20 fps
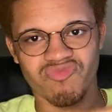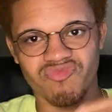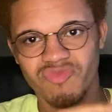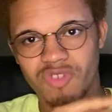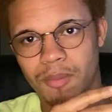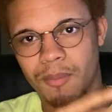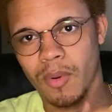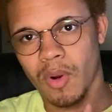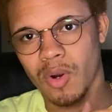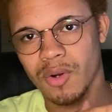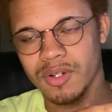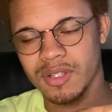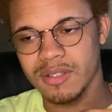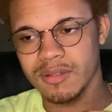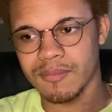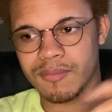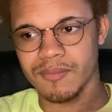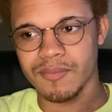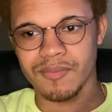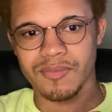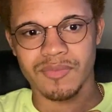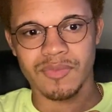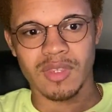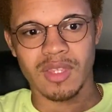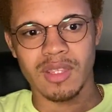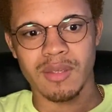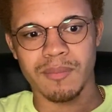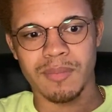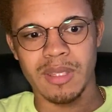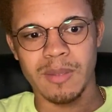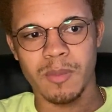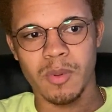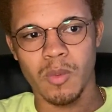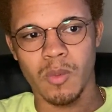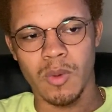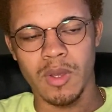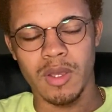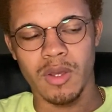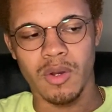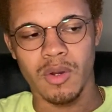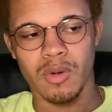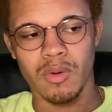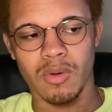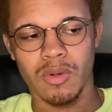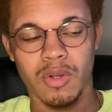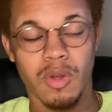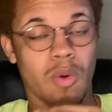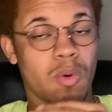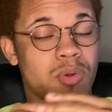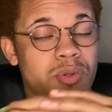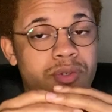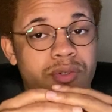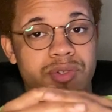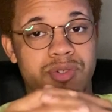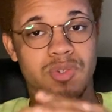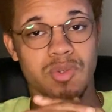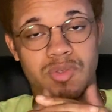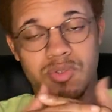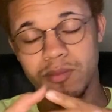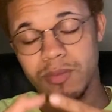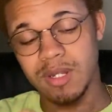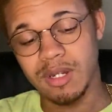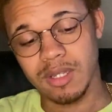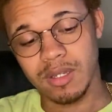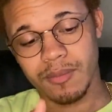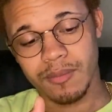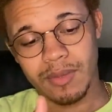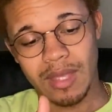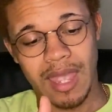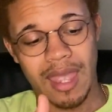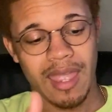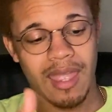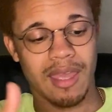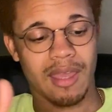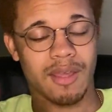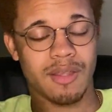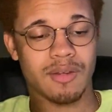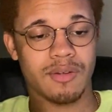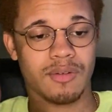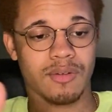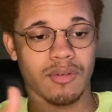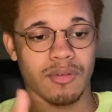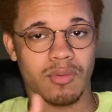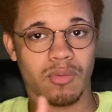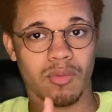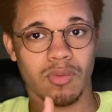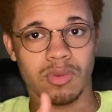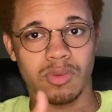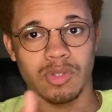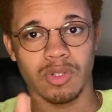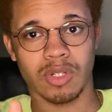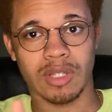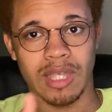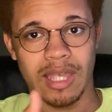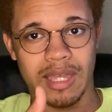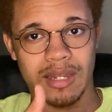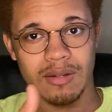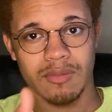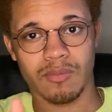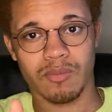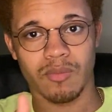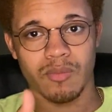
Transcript: a party, people will go on social media and look at